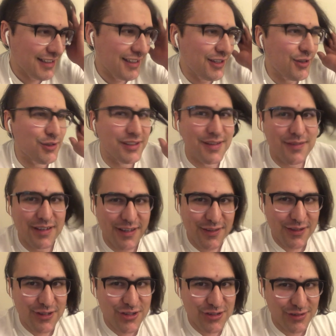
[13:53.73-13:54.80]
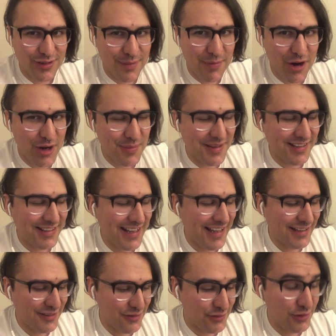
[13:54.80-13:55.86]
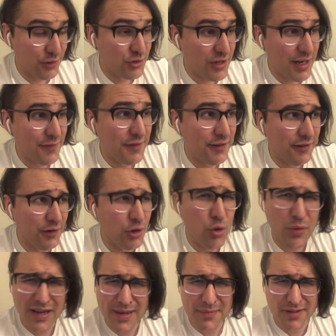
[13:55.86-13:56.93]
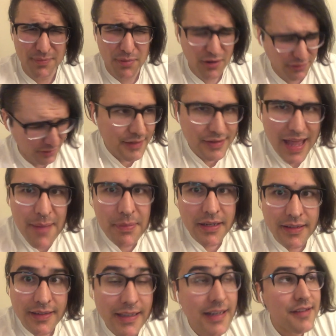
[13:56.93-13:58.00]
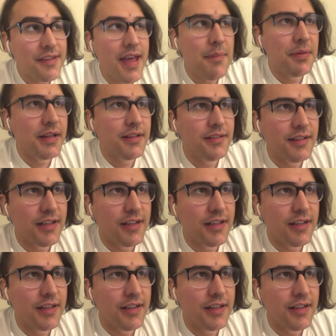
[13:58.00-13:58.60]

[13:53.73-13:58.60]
living in this apartment and still trying to figure out who I am as a person. It's happening. It is happening.